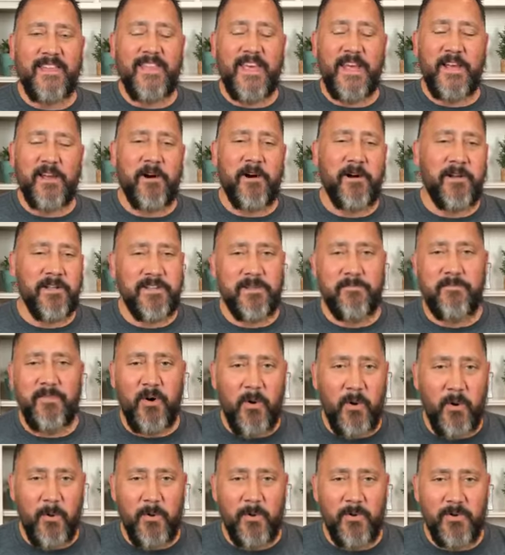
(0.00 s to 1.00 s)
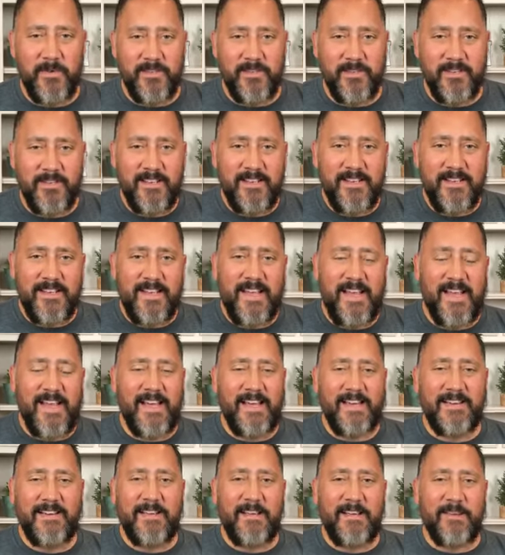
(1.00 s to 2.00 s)
they called him old.
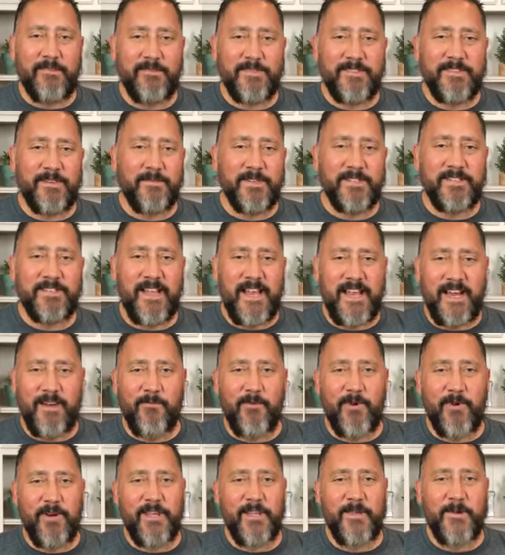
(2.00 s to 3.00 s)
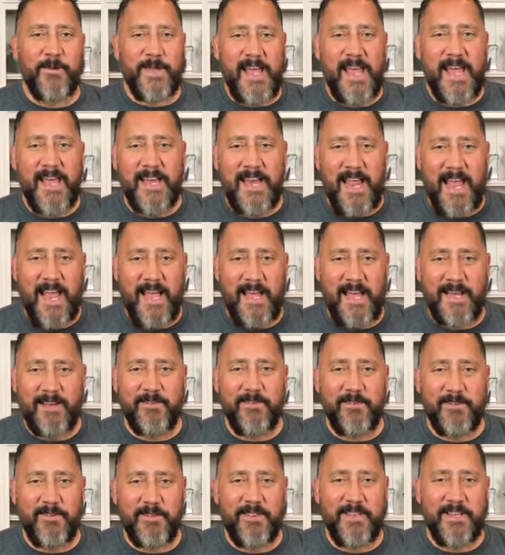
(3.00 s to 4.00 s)
And it was almost like, well, you can't
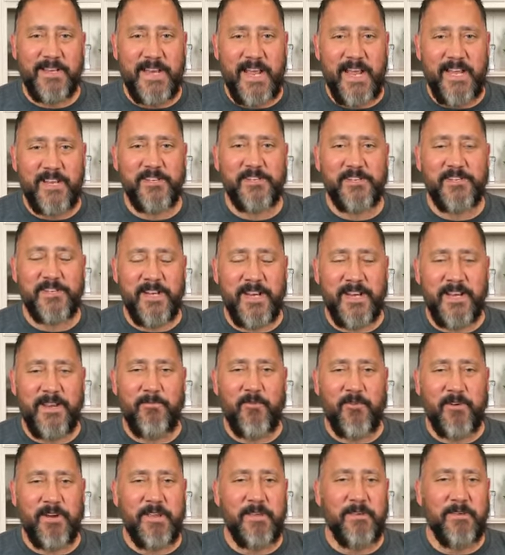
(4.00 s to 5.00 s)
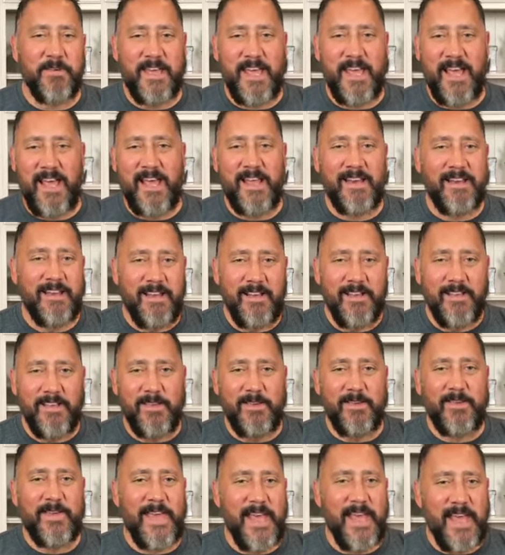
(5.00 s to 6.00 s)
handle the nation anymore. You can't,
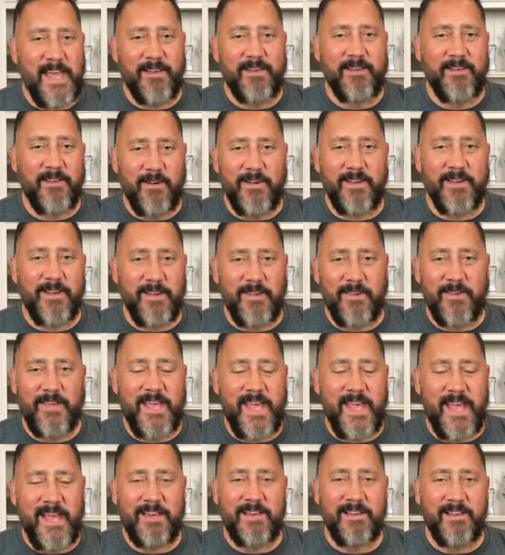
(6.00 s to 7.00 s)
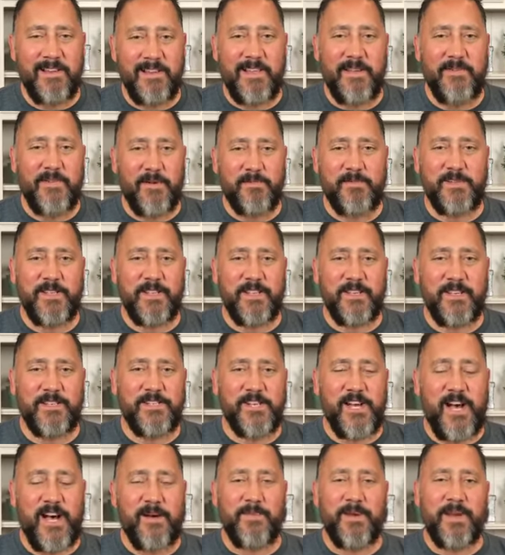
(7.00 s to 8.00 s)
you can't, uh, you can't live up to the
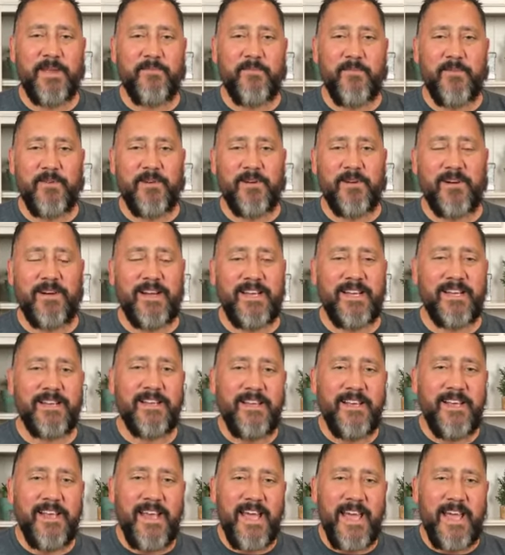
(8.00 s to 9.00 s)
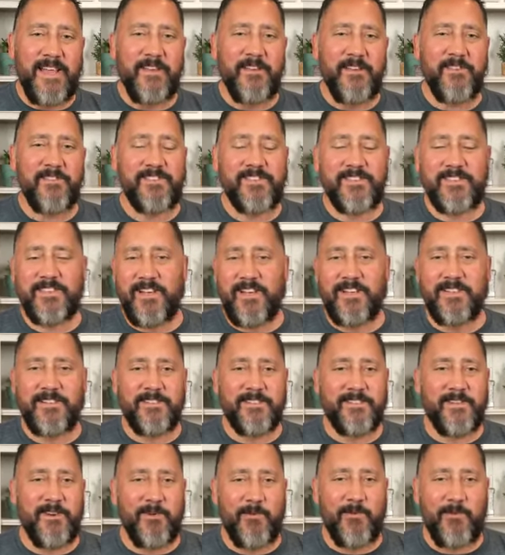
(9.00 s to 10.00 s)
job anymore. And and your
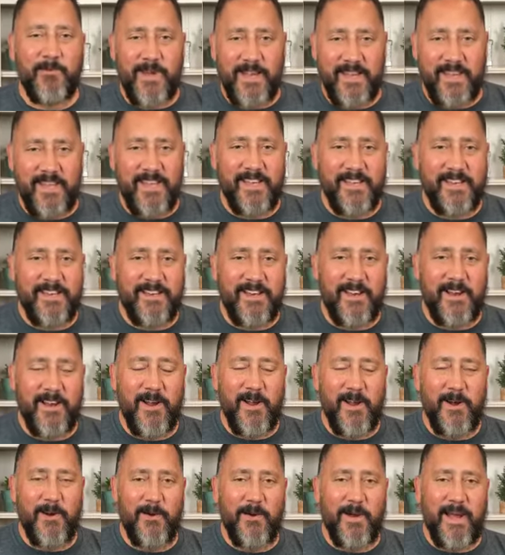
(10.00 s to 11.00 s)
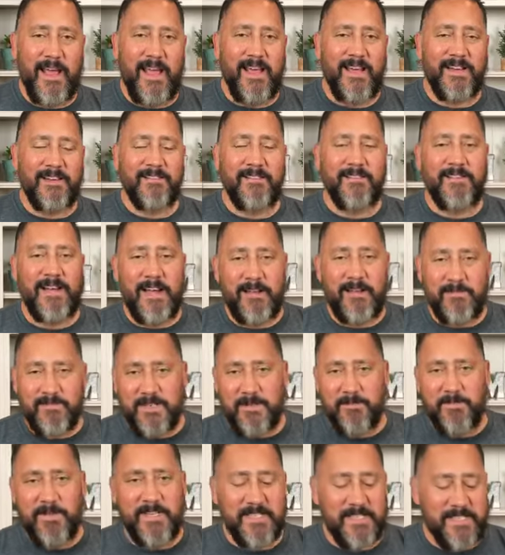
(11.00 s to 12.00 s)
sons are wicked, you know. And I have
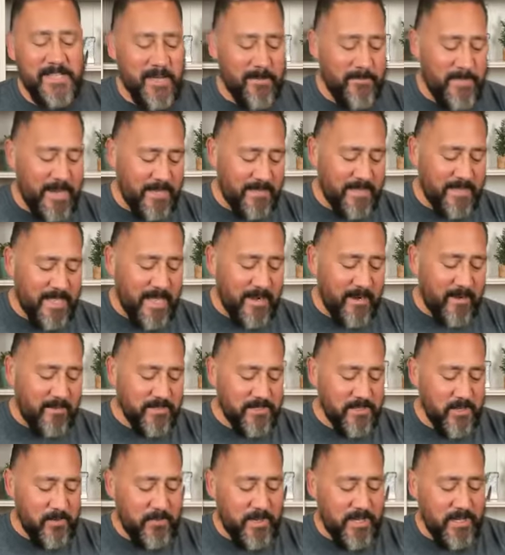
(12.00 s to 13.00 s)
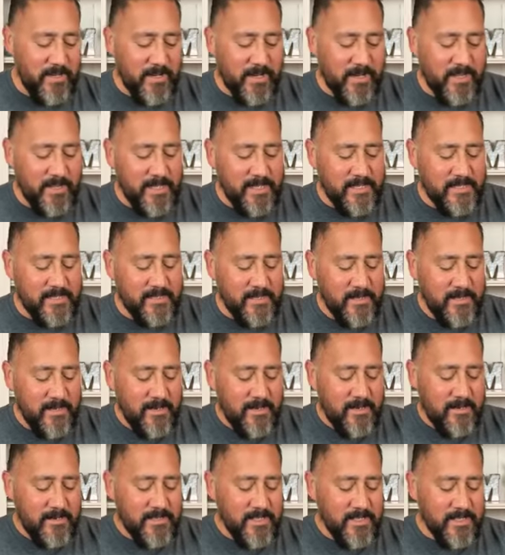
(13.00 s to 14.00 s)
something to say about that also. But look at this
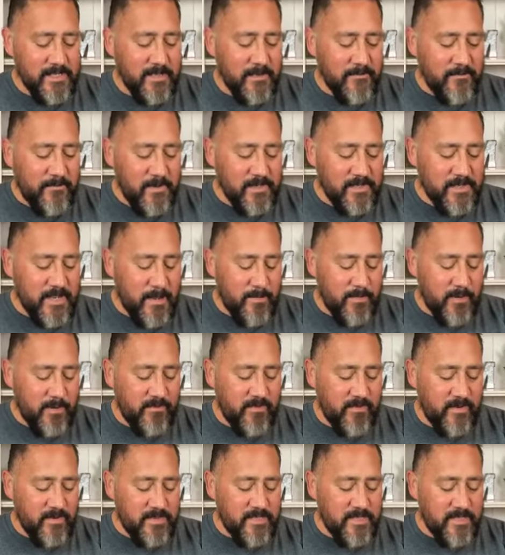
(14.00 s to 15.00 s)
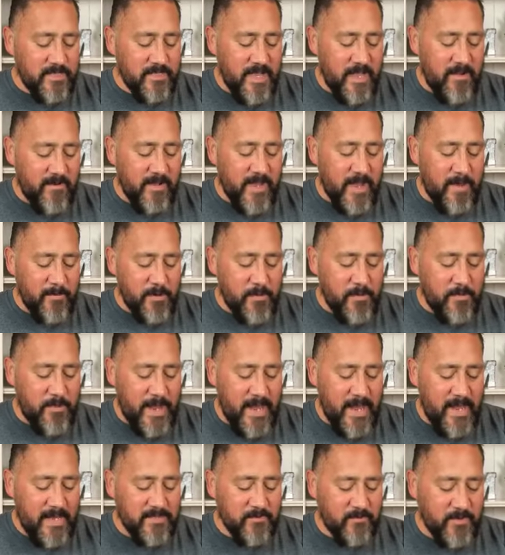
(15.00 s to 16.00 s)
just the first couple verses. Now it came to
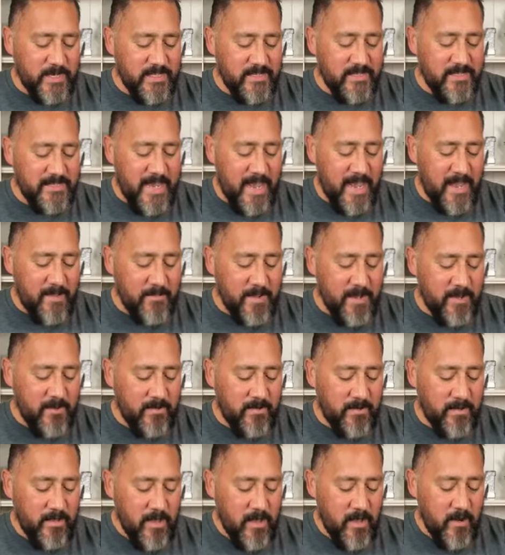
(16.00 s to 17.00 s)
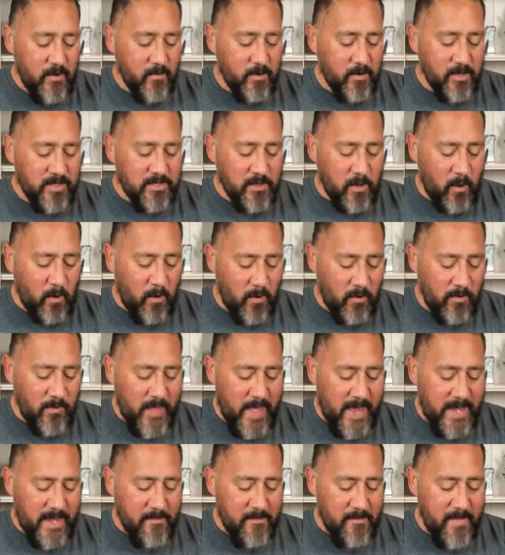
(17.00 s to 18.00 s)
pass when Samuel was old
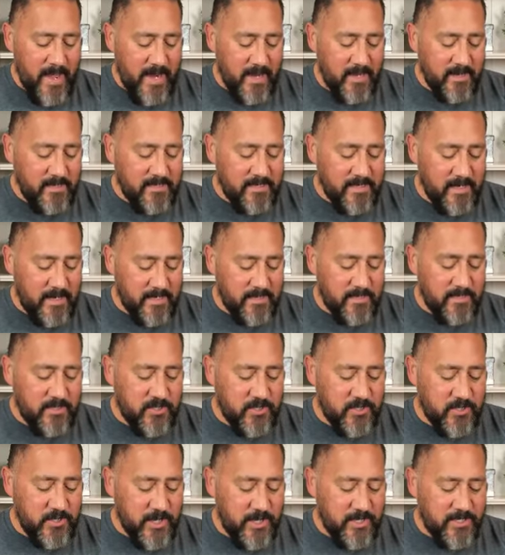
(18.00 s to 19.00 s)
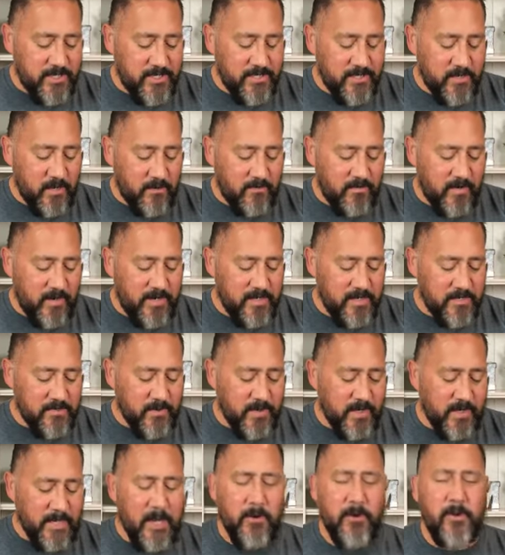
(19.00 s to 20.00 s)
that he made his sons judges over
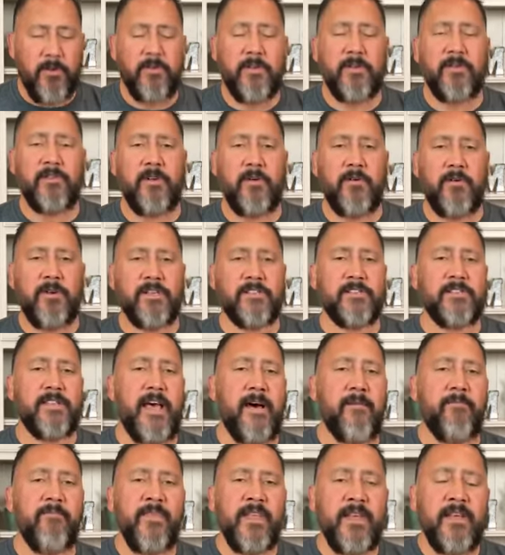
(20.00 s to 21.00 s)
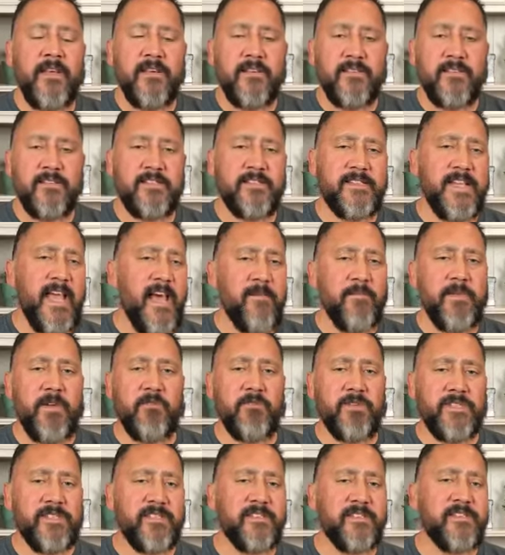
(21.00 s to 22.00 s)
Israel. Now notice that
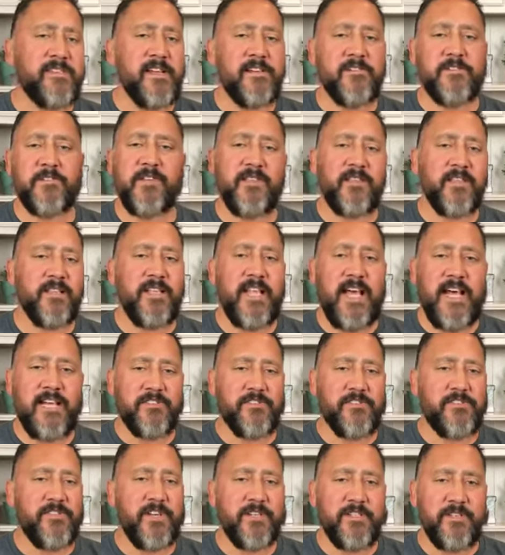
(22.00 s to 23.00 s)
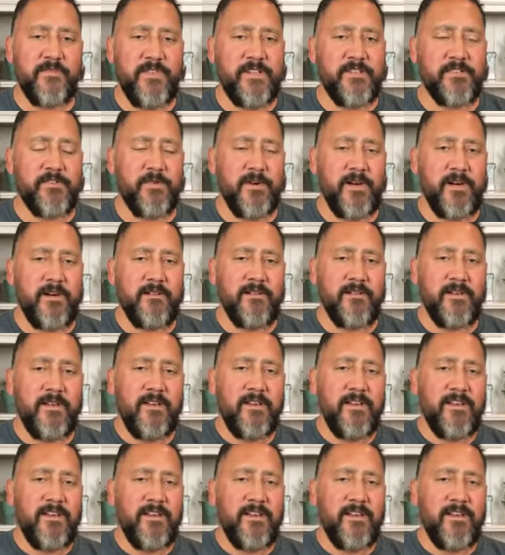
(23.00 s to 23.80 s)
Samuel was essentially the last judge of Israel.